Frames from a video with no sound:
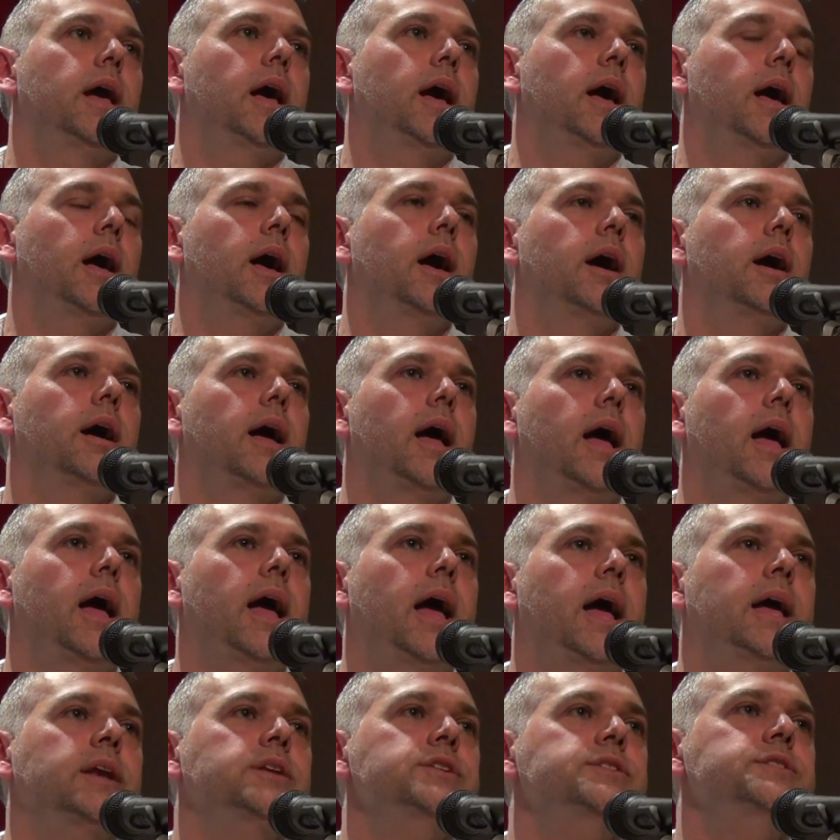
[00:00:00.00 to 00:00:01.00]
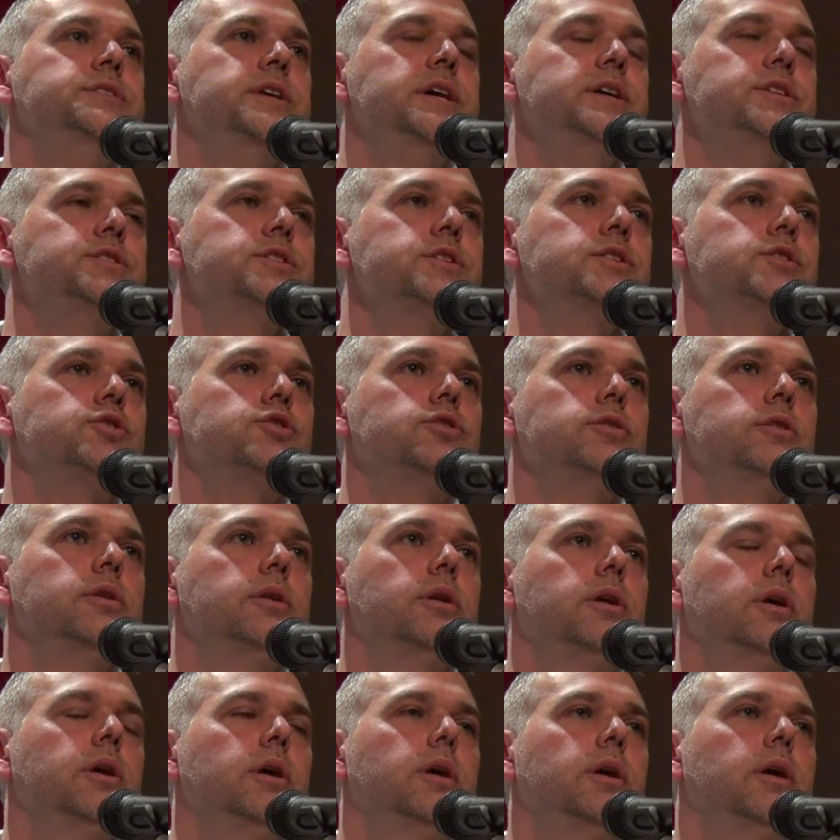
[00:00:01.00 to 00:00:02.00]
and decent
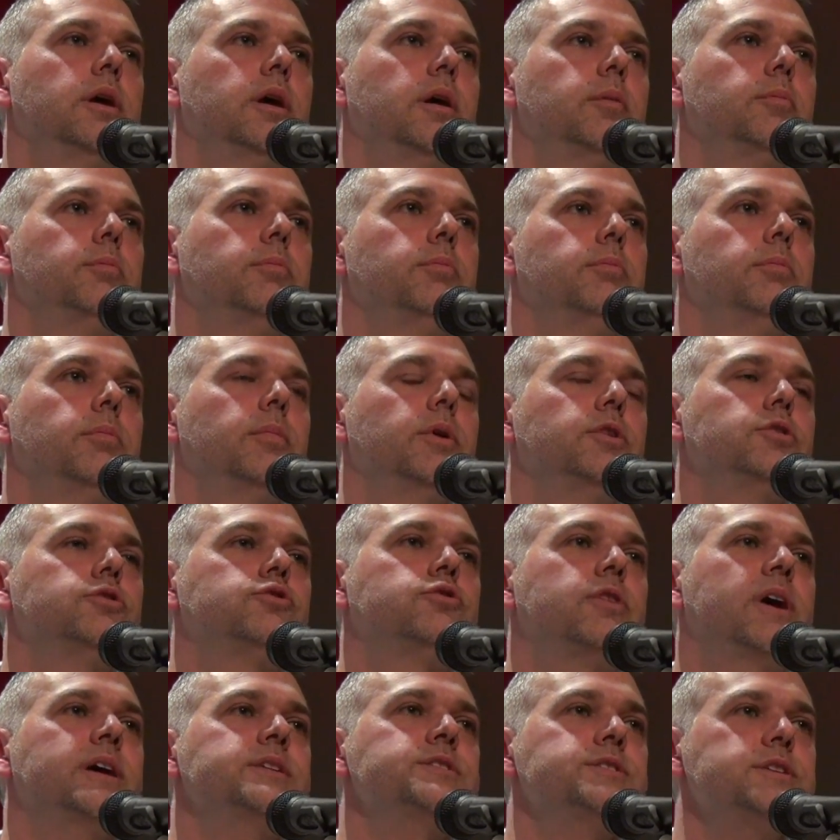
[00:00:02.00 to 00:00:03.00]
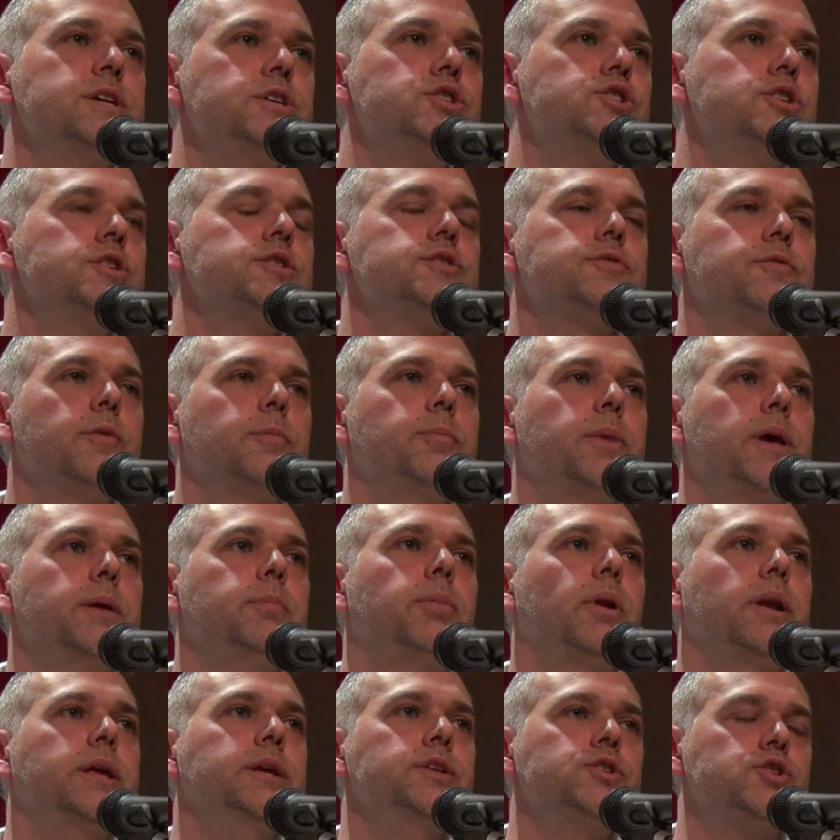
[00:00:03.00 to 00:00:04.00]
transitions for
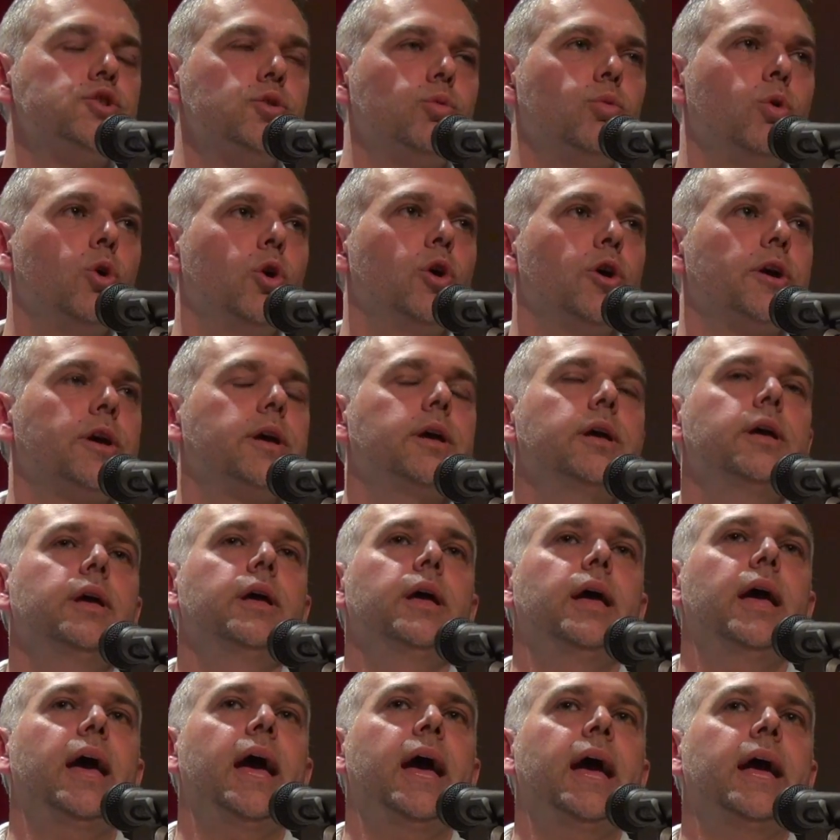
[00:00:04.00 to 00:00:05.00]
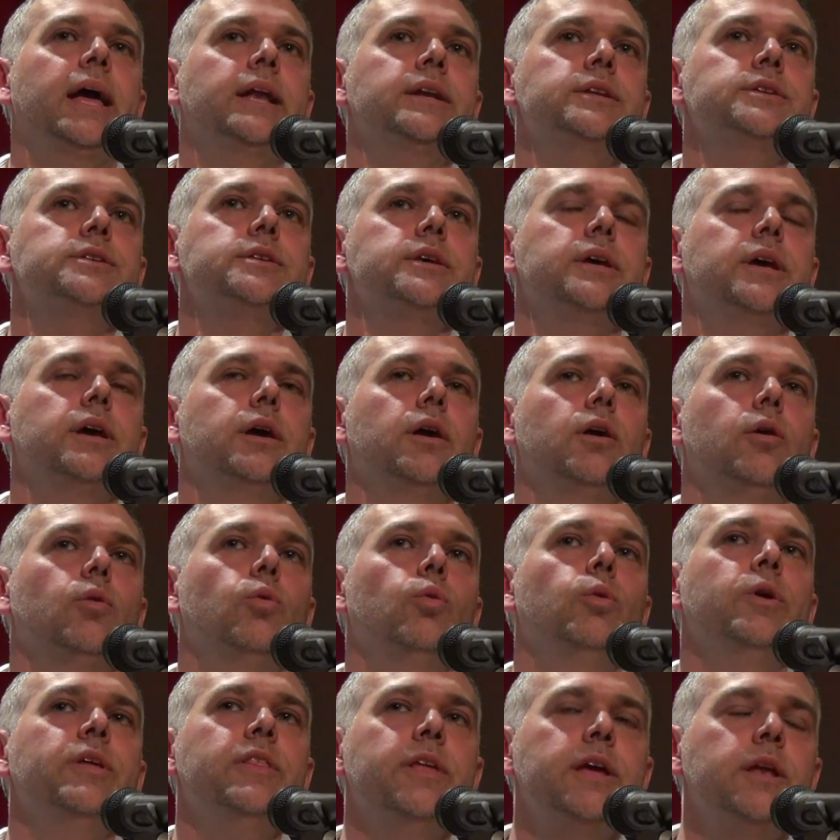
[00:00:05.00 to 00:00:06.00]
people into work and
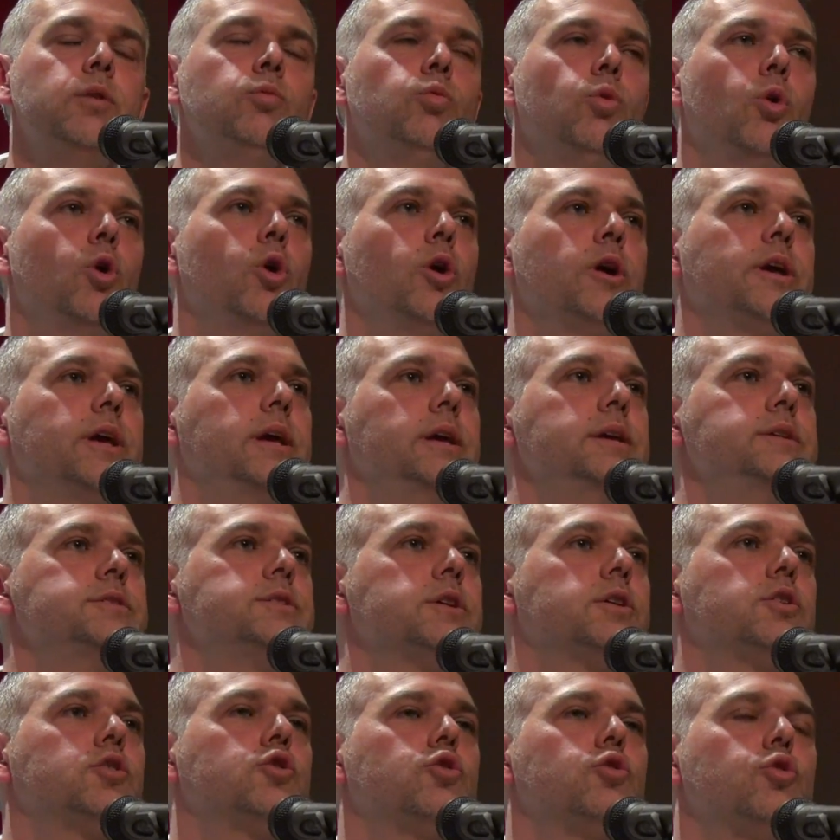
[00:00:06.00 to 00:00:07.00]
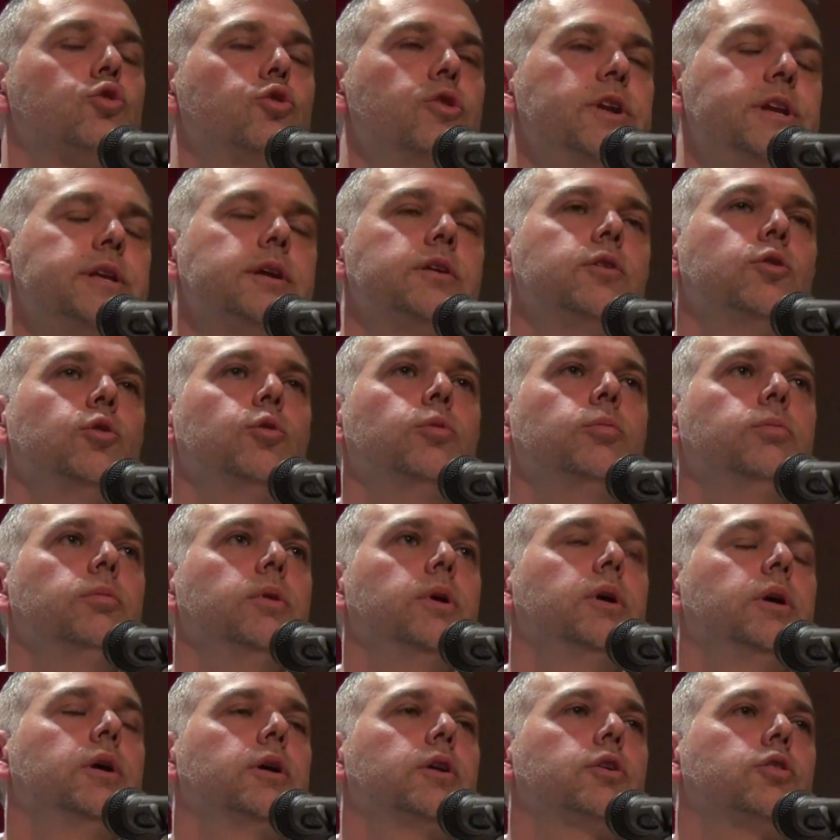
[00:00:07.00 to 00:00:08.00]
within work is a critical
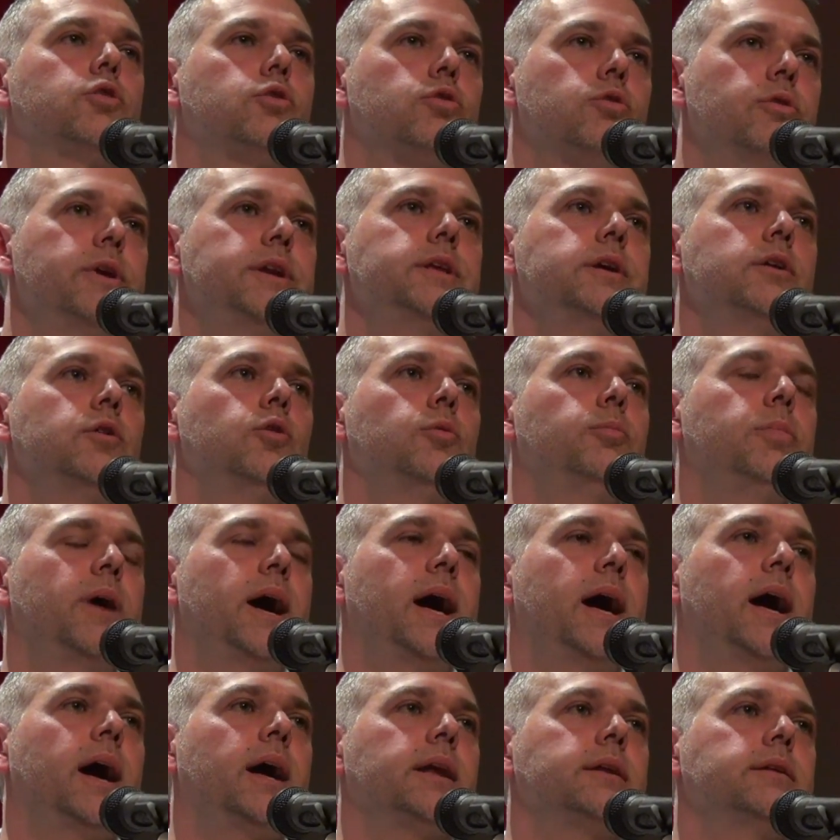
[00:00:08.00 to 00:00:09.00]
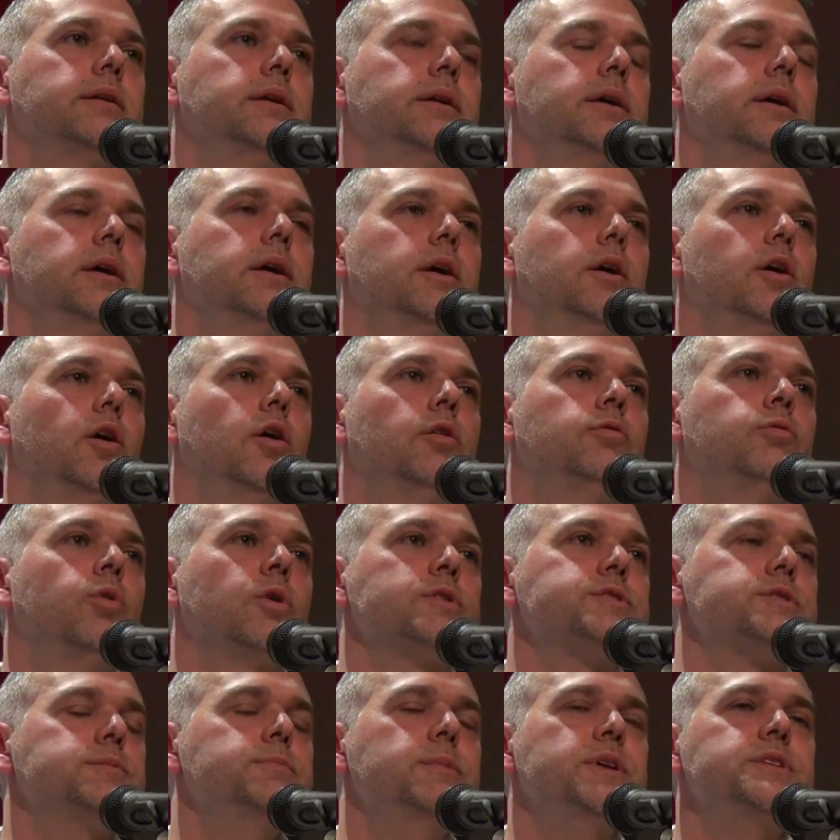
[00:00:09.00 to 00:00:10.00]
part of
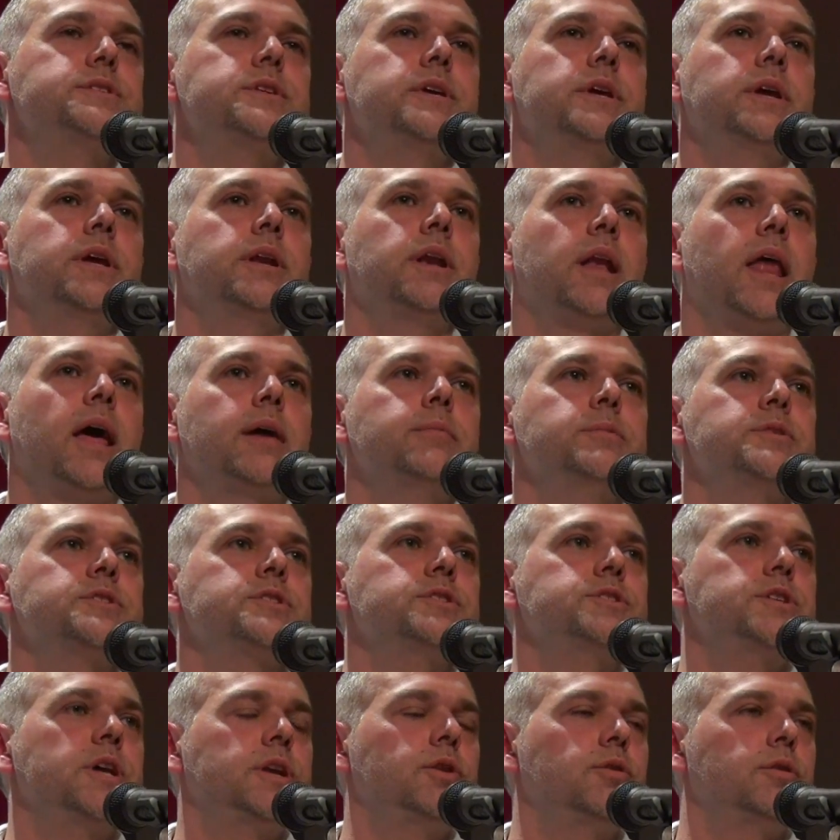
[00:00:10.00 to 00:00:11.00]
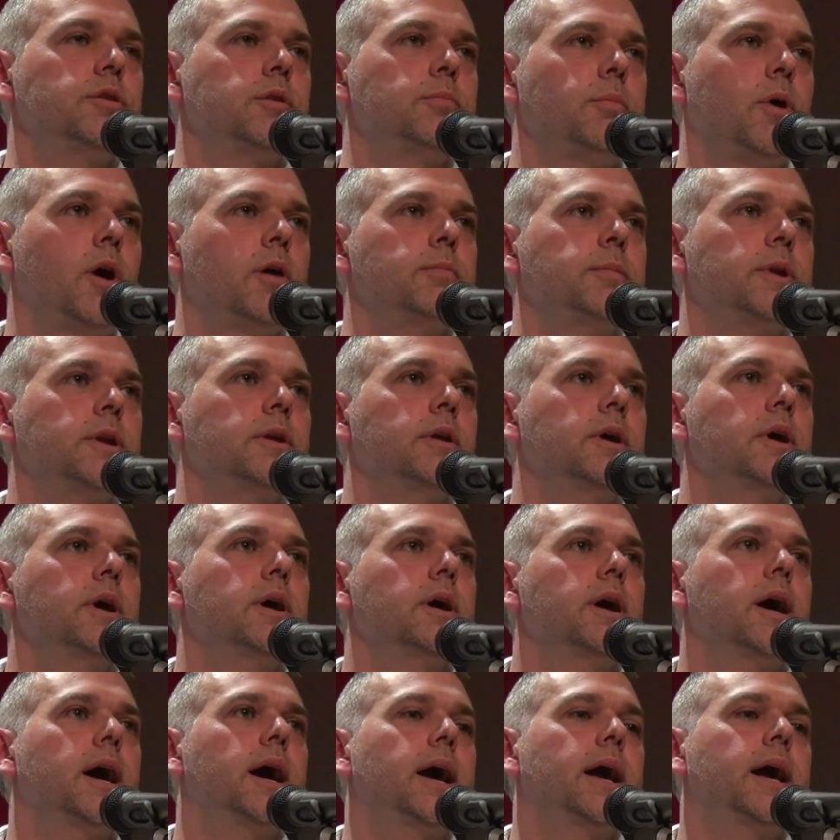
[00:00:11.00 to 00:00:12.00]
what's missing in Labor's agenda at the moment.
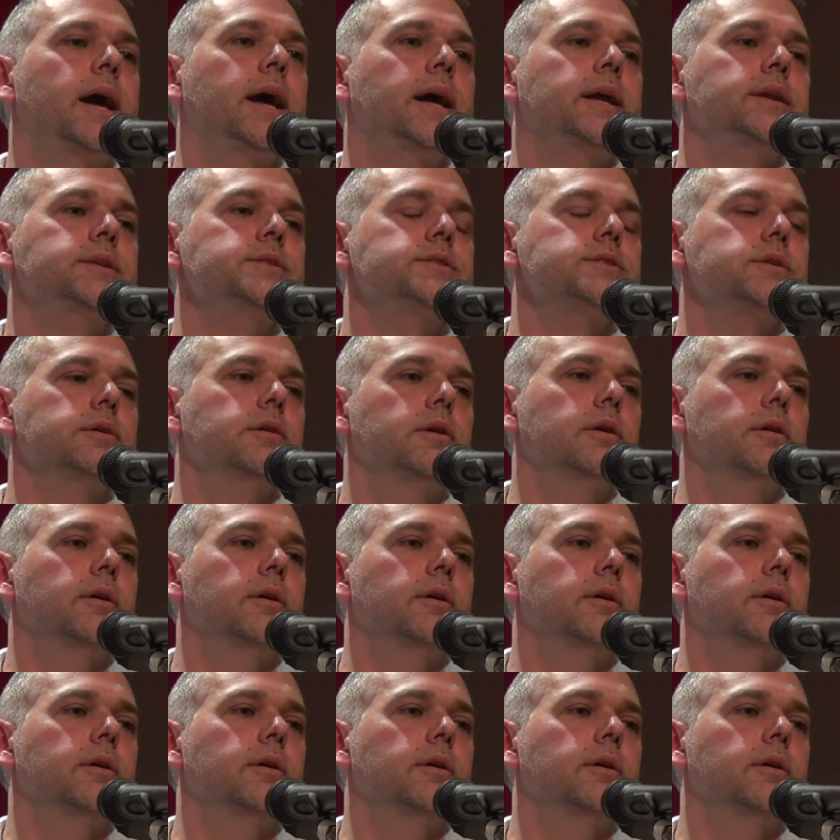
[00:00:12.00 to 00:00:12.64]
And